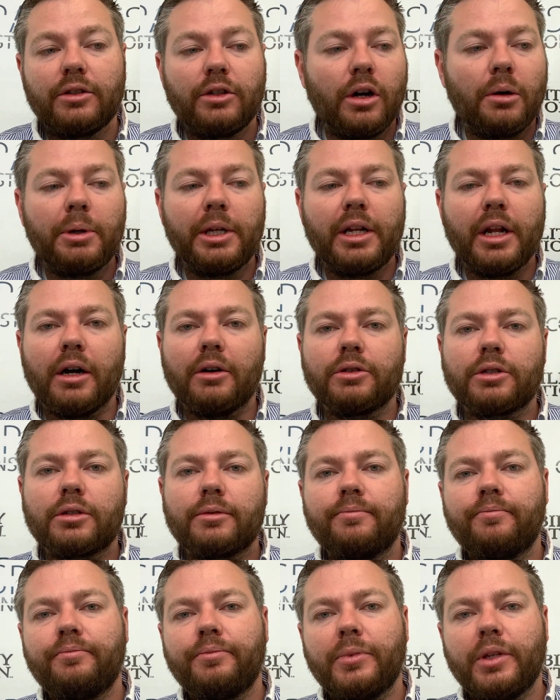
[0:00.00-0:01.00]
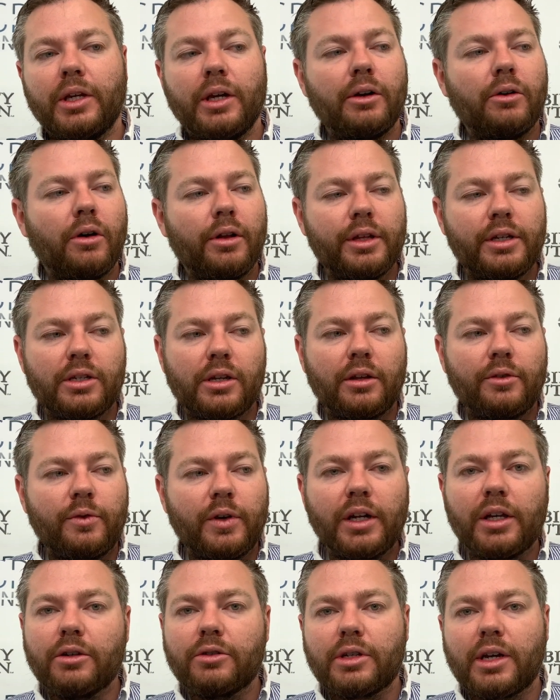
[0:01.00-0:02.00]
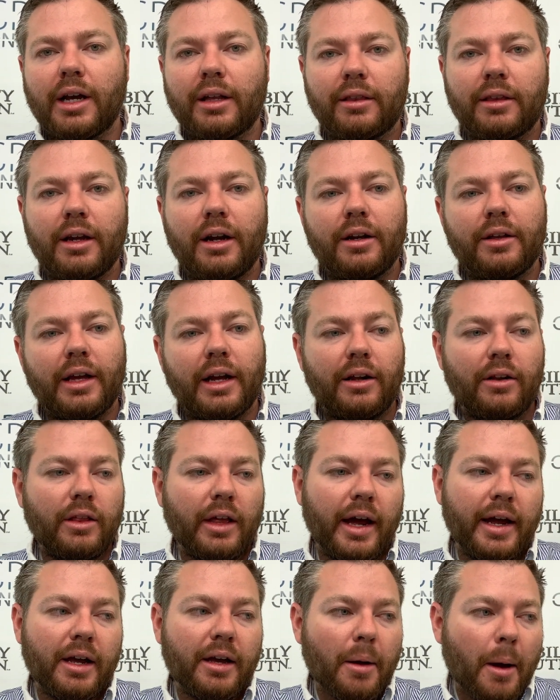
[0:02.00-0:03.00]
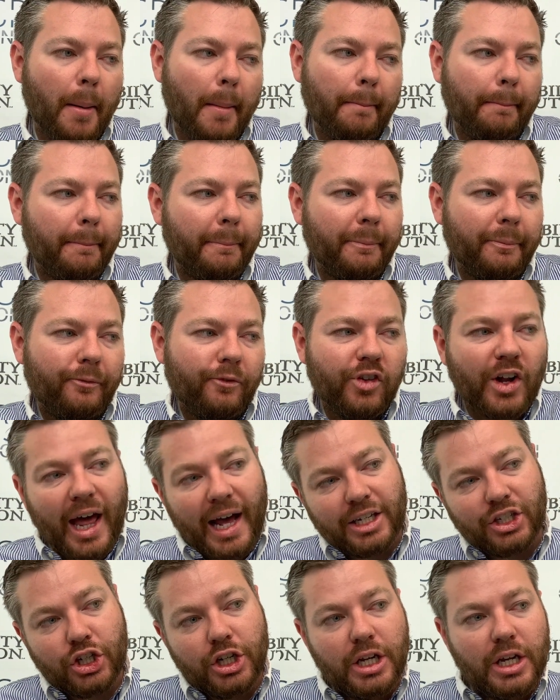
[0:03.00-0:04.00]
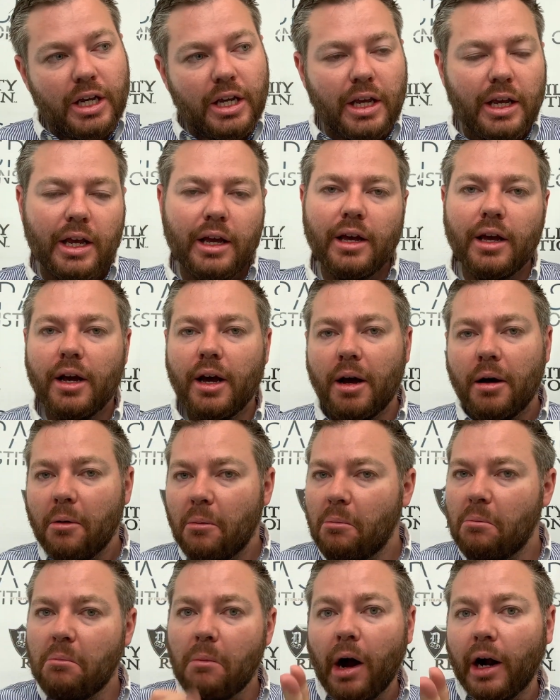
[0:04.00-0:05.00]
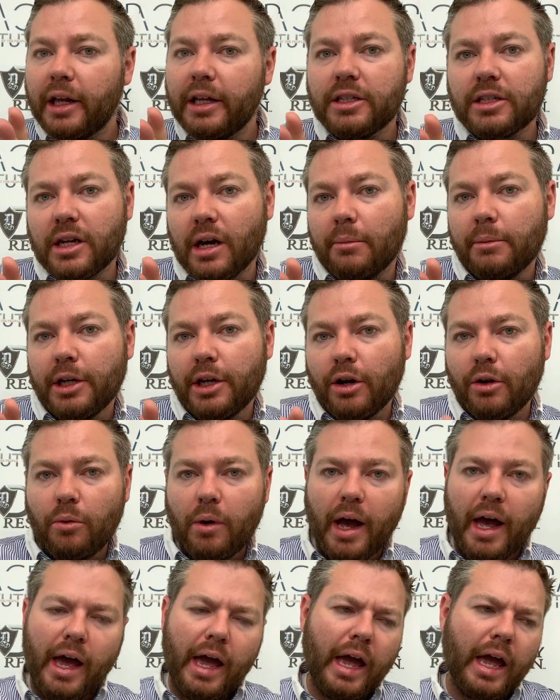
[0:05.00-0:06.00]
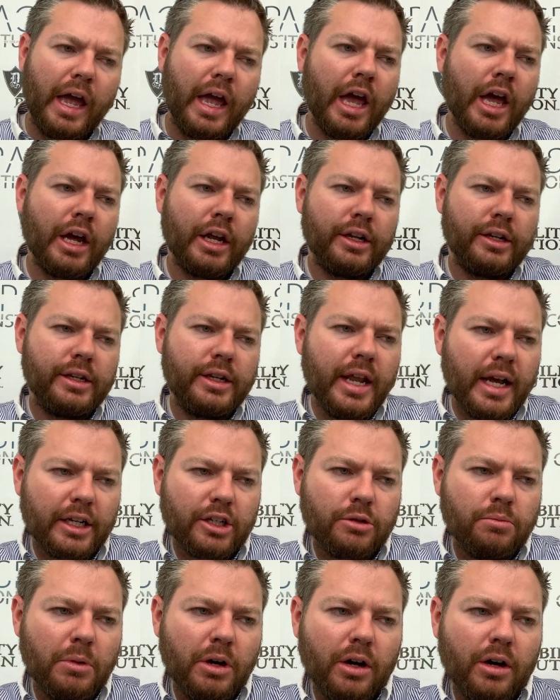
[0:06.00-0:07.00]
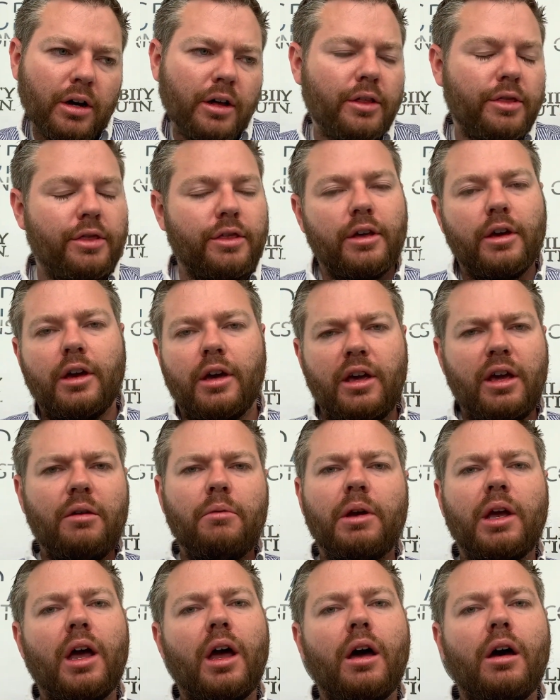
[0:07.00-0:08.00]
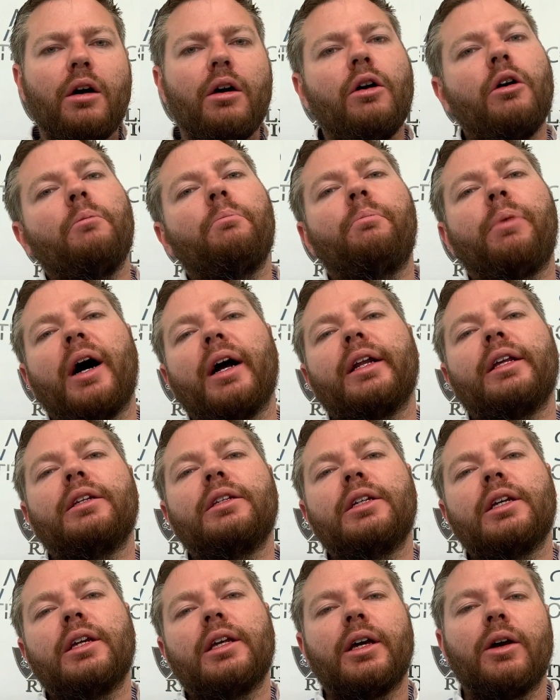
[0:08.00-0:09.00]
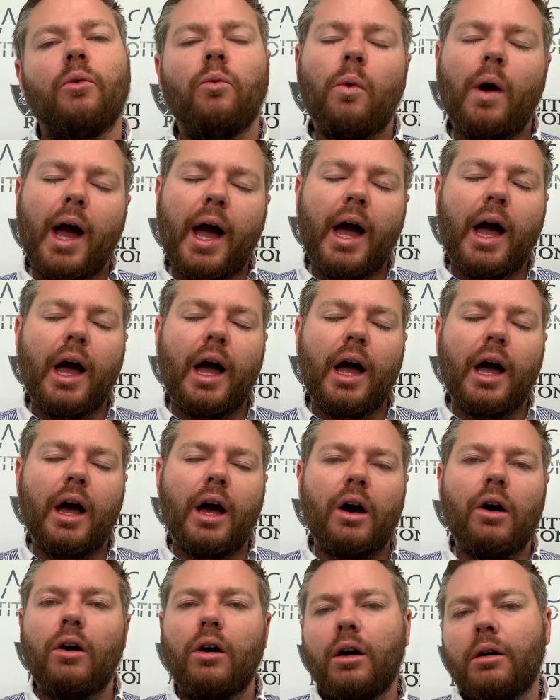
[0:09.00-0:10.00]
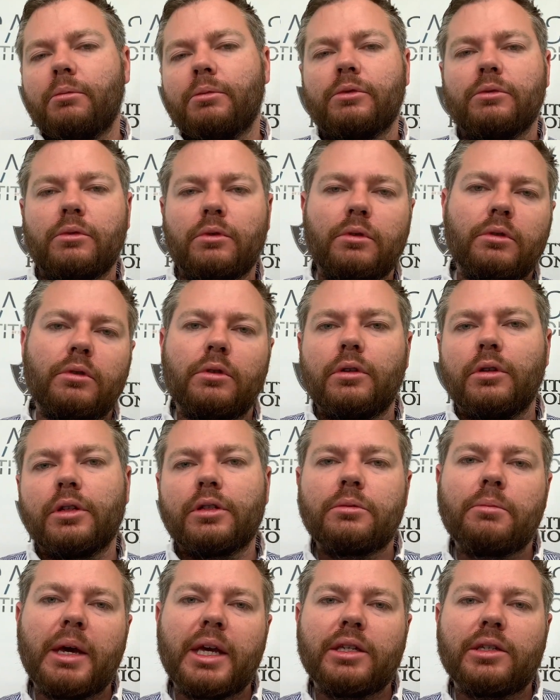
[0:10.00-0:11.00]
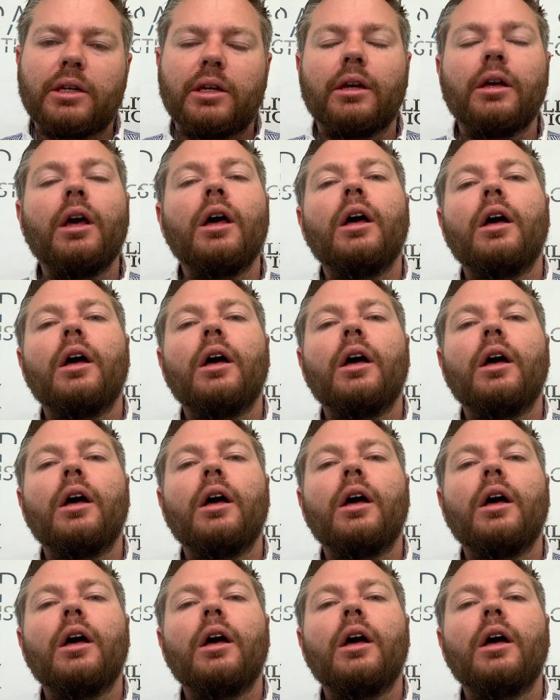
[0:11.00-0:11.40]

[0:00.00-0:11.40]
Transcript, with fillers: Nobody knows. You know, all these other videos out there that are like, flashy, money's coming your way next month, Here we go. Biden did it. Wow. Um, this is amazing.